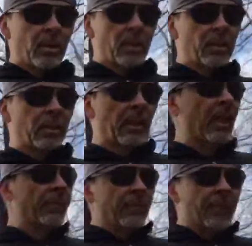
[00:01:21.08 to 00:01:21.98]
in this
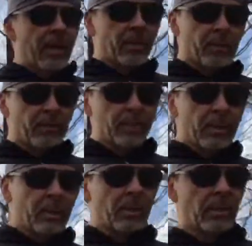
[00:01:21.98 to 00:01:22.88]
kind of environment
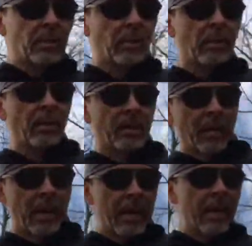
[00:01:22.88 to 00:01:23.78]
because
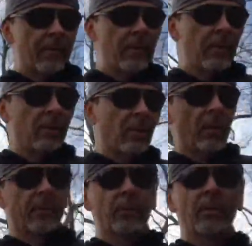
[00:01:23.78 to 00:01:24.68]
everything's
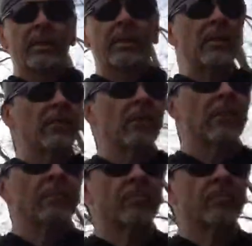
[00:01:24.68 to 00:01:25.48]
covered with leaves